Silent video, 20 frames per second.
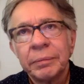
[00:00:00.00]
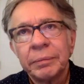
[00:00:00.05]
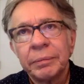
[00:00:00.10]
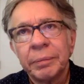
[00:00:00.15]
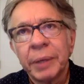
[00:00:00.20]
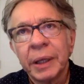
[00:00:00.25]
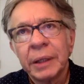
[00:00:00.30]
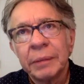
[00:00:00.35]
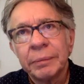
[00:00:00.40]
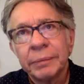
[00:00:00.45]

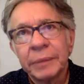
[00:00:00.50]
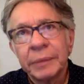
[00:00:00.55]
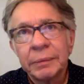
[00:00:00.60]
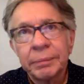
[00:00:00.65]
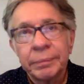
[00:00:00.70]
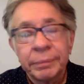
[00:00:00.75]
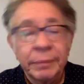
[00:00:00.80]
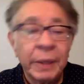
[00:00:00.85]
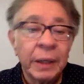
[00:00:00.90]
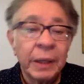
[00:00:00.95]
but
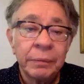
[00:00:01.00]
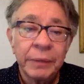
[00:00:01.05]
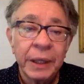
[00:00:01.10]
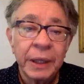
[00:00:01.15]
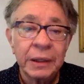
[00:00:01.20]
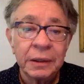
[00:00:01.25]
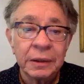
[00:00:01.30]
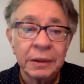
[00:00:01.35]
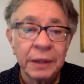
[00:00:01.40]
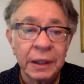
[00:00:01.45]
well,
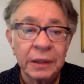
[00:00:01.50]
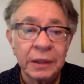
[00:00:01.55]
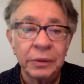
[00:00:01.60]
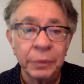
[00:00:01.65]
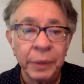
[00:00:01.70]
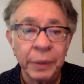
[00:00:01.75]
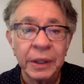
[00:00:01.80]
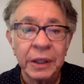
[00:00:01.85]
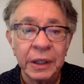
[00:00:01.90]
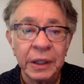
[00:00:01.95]
that's that's the
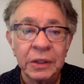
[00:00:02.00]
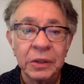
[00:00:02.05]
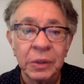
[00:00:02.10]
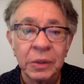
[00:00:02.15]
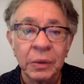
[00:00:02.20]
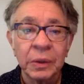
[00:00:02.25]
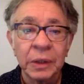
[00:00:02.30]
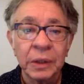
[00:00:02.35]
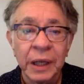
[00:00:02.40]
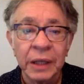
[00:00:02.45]
way things
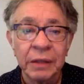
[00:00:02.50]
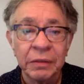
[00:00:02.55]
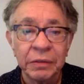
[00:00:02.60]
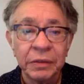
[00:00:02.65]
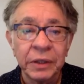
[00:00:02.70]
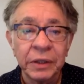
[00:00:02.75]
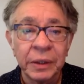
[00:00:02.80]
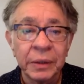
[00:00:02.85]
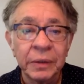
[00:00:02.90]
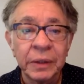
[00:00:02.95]
go in life, you
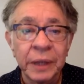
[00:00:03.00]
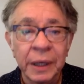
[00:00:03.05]
know.